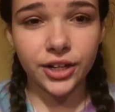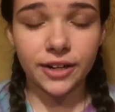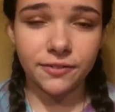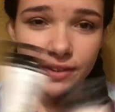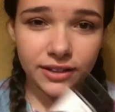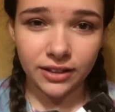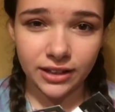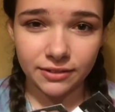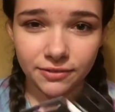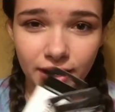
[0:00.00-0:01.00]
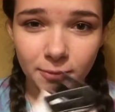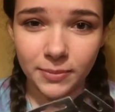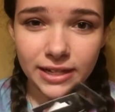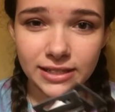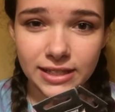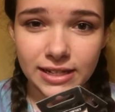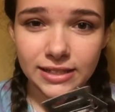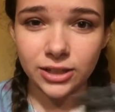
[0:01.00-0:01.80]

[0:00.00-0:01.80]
and I feel if I mix these,